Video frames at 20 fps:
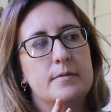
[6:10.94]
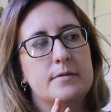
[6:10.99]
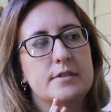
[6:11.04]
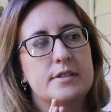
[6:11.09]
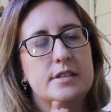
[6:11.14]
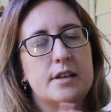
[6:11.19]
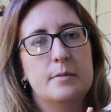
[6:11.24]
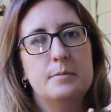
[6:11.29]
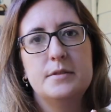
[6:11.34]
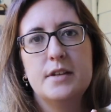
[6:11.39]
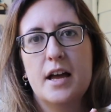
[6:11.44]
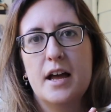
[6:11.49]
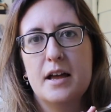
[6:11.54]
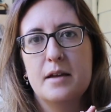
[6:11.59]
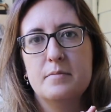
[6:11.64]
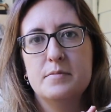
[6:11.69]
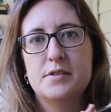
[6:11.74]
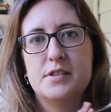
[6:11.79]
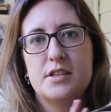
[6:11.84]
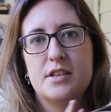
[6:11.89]

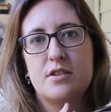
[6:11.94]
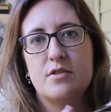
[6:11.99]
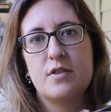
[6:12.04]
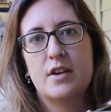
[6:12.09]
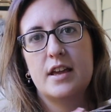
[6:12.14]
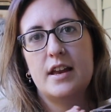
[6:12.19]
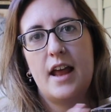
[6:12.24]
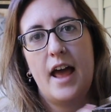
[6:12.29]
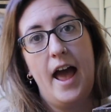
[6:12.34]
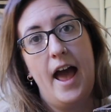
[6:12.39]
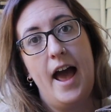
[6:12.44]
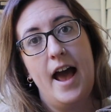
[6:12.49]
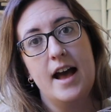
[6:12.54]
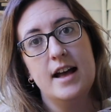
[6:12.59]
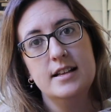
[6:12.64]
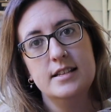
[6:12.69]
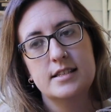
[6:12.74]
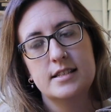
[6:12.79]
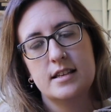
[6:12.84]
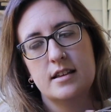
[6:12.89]
Sometimes you can
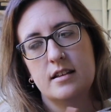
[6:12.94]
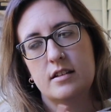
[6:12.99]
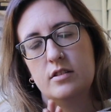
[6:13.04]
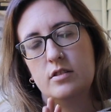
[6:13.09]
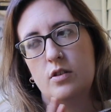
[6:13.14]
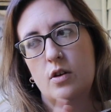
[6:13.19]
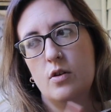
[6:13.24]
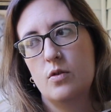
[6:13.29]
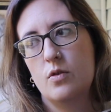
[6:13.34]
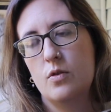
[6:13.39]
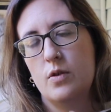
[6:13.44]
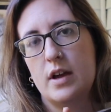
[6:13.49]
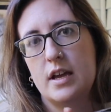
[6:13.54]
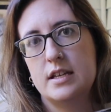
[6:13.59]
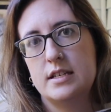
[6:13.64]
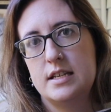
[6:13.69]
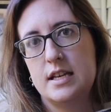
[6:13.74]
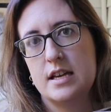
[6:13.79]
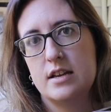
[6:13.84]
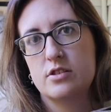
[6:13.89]
ask local
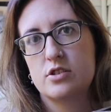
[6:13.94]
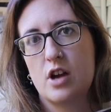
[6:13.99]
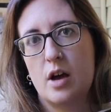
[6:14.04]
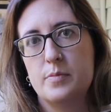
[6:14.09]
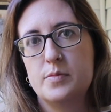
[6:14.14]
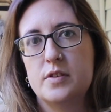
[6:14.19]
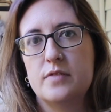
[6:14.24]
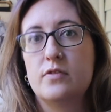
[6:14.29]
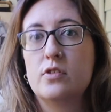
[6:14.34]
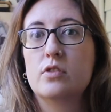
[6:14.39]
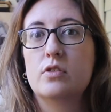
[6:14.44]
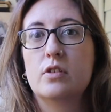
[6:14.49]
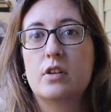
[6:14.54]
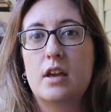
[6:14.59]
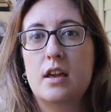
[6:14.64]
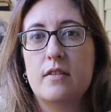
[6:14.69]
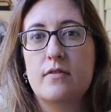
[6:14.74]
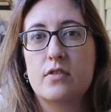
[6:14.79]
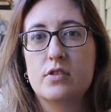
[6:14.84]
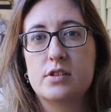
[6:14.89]
antique shops if you're
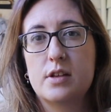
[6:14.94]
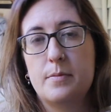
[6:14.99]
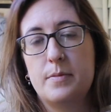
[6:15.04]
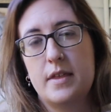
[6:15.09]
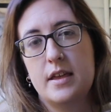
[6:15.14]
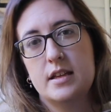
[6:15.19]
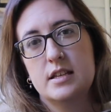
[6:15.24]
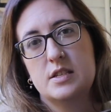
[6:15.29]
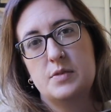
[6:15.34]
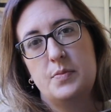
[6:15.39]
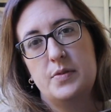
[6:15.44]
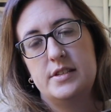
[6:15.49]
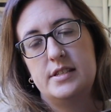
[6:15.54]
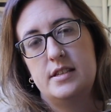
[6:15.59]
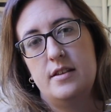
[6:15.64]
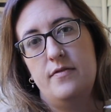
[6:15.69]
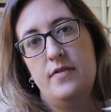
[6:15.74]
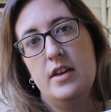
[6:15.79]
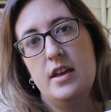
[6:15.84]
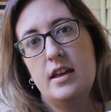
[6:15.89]
looking for something
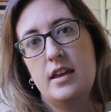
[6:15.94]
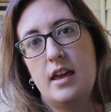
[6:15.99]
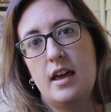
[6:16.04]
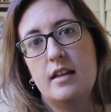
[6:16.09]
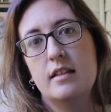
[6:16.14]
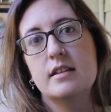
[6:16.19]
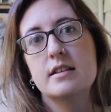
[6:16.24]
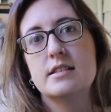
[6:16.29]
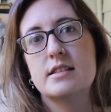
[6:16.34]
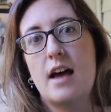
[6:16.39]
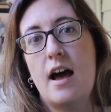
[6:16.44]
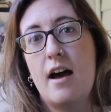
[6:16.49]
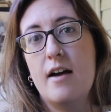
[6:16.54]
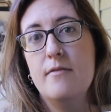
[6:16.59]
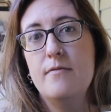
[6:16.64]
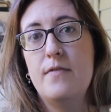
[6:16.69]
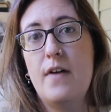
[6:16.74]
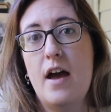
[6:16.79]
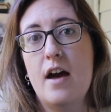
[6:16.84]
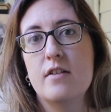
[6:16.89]
specific, at least
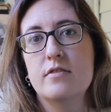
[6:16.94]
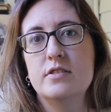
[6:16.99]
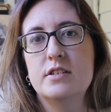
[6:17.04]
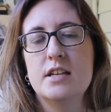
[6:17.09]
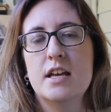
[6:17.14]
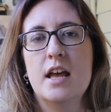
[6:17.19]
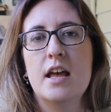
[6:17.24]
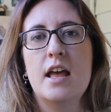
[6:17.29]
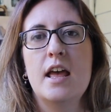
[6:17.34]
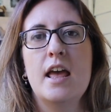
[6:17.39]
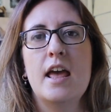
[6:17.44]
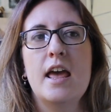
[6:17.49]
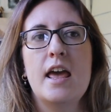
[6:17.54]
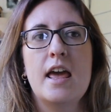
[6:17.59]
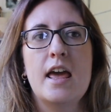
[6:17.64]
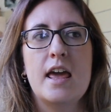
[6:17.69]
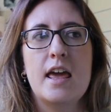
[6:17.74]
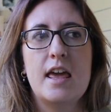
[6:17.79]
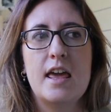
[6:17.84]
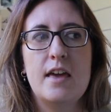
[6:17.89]
I've found,
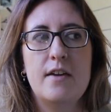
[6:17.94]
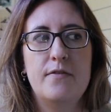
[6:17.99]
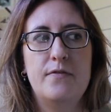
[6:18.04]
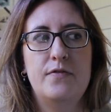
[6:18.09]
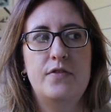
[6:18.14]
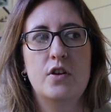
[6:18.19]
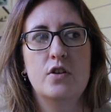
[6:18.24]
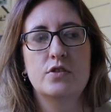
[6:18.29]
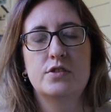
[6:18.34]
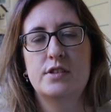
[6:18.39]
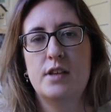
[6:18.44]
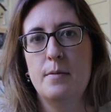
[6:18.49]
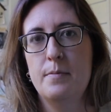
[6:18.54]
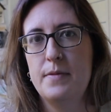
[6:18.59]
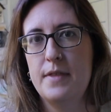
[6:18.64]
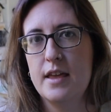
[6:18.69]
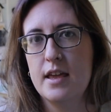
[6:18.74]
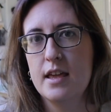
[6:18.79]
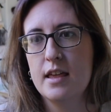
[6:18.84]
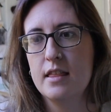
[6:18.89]
if there's
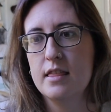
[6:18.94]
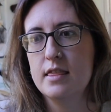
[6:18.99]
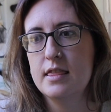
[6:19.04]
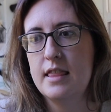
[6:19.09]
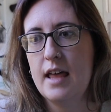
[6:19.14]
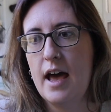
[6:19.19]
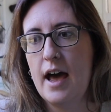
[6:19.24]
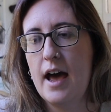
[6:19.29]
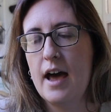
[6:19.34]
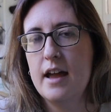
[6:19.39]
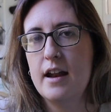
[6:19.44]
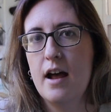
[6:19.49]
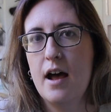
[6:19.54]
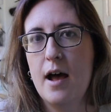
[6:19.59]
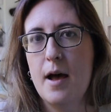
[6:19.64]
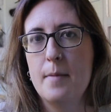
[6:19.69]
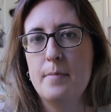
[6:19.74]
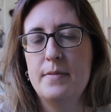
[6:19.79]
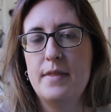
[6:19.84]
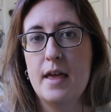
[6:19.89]
something
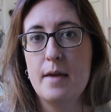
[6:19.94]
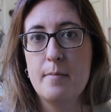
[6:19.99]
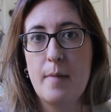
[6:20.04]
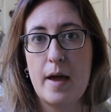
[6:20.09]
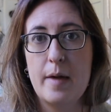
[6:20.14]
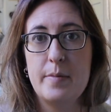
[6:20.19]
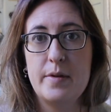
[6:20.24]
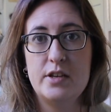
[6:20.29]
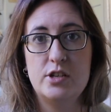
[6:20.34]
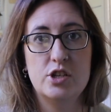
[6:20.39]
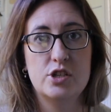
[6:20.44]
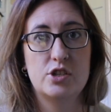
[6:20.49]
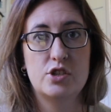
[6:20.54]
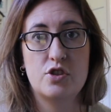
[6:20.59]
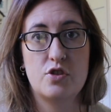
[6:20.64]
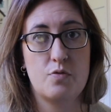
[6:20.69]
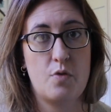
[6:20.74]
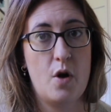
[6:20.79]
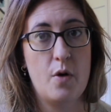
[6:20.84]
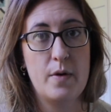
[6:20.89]
that they might be
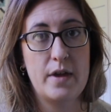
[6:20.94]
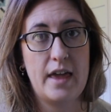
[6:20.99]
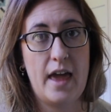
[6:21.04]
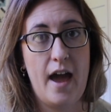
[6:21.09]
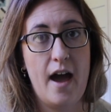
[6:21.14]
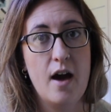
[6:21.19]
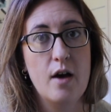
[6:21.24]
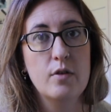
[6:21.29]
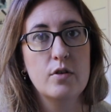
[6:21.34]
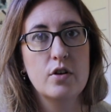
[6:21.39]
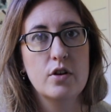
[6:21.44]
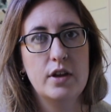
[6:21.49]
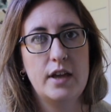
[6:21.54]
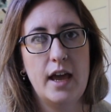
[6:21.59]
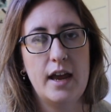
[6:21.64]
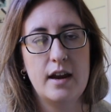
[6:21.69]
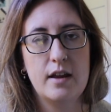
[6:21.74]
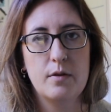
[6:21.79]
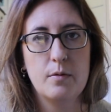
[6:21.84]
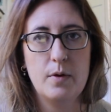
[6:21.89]
just throwing out or
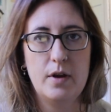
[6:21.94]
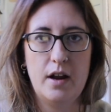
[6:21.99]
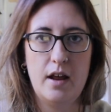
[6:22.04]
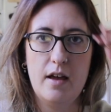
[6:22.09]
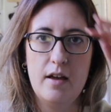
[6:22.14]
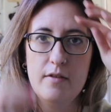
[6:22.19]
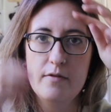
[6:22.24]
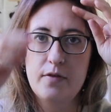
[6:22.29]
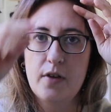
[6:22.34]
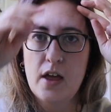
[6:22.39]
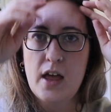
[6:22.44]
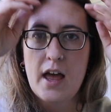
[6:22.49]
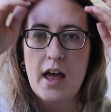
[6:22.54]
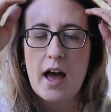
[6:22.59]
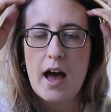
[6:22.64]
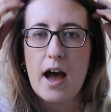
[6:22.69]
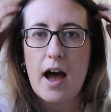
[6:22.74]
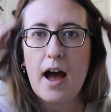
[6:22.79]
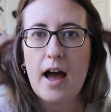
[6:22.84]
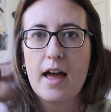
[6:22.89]
getting rid of.
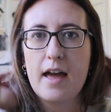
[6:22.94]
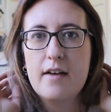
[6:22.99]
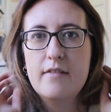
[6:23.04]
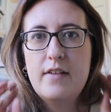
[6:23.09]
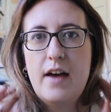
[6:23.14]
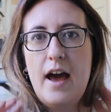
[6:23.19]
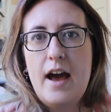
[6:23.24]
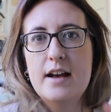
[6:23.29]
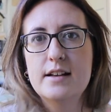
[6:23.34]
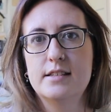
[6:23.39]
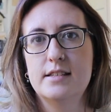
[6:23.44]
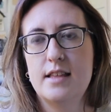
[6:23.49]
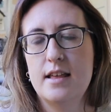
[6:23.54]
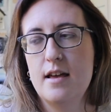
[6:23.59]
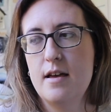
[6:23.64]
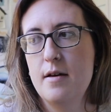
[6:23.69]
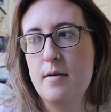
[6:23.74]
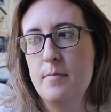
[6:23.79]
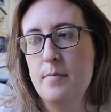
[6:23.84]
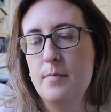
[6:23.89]
I have asked
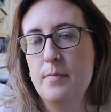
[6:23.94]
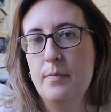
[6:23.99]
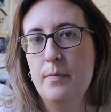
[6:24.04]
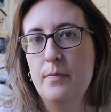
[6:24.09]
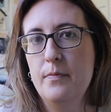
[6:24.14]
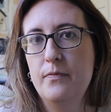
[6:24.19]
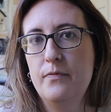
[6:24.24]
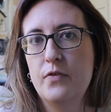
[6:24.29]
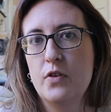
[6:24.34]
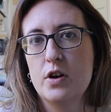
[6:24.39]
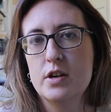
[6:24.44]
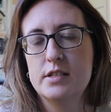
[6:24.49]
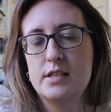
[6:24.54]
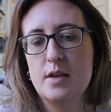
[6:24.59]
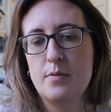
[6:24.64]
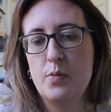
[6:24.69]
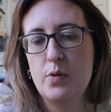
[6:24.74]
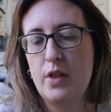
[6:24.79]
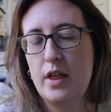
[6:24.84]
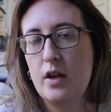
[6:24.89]
them, for
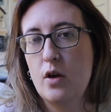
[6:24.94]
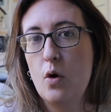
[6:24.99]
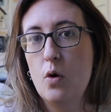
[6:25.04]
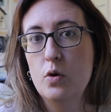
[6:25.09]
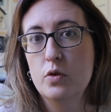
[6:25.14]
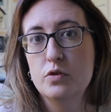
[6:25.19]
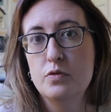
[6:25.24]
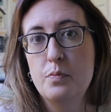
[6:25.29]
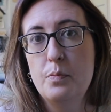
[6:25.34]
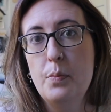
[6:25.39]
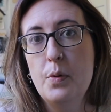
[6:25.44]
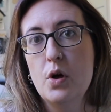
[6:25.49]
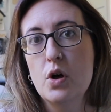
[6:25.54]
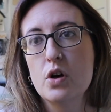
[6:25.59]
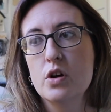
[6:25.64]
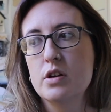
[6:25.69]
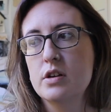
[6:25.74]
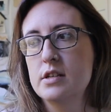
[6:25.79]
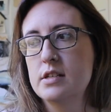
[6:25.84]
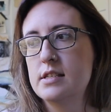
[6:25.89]
example, like old
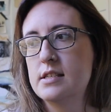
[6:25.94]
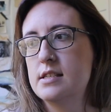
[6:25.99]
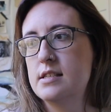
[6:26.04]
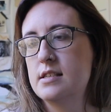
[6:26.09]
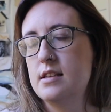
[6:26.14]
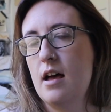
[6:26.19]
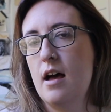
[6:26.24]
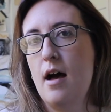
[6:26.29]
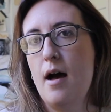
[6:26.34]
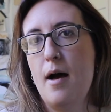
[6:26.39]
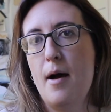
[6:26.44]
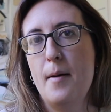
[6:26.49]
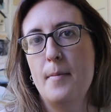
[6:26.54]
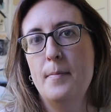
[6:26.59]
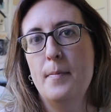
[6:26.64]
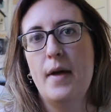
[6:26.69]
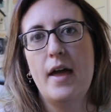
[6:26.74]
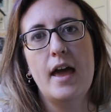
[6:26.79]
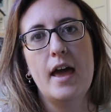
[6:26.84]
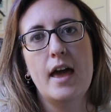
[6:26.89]
books
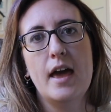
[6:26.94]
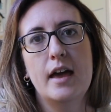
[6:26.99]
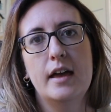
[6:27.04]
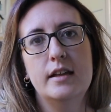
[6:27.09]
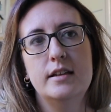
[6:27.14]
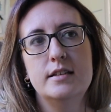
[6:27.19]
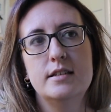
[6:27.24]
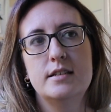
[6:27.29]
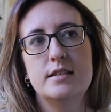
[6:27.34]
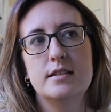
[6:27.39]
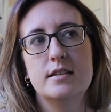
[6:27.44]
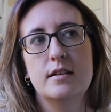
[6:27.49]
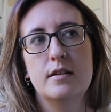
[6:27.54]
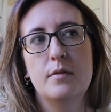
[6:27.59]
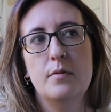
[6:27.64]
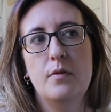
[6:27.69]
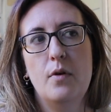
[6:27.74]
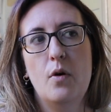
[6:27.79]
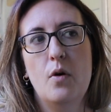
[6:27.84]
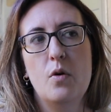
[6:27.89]
and
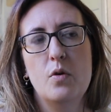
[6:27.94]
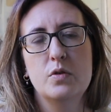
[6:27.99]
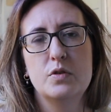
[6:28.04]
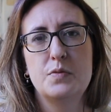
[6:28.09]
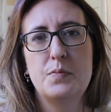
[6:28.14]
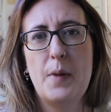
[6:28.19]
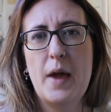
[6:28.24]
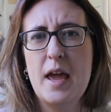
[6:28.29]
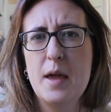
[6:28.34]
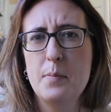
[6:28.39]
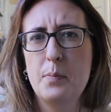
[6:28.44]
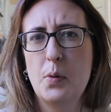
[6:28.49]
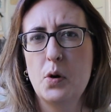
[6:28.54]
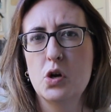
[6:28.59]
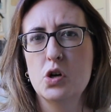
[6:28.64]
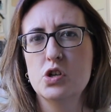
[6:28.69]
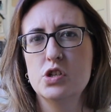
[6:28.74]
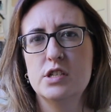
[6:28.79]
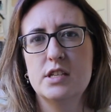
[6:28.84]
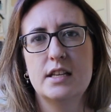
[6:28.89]
old
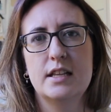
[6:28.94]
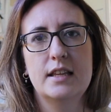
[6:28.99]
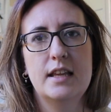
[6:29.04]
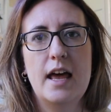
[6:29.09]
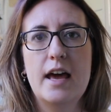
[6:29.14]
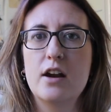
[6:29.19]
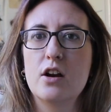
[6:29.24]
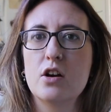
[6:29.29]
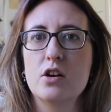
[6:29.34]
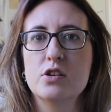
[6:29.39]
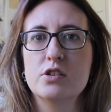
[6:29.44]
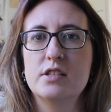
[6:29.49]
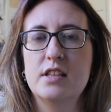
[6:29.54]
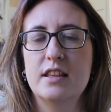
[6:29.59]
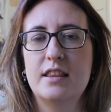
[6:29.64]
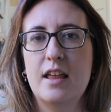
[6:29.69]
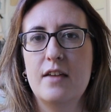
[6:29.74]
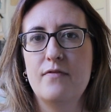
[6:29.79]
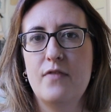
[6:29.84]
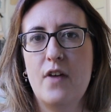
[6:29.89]
papers and letters
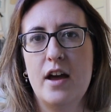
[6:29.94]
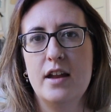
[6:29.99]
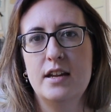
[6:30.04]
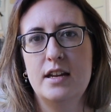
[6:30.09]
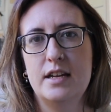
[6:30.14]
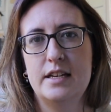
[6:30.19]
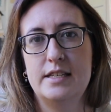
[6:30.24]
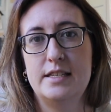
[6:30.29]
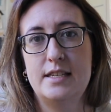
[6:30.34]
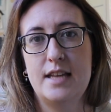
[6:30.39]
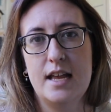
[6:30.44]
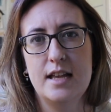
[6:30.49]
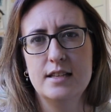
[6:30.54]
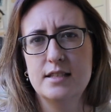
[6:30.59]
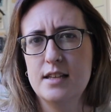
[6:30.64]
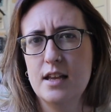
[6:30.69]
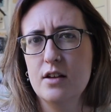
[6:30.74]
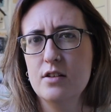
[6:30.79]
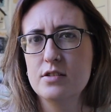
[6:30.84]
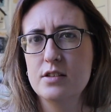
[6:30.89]
that they find at estate
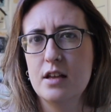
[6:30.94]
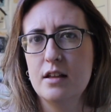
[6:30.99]
sales.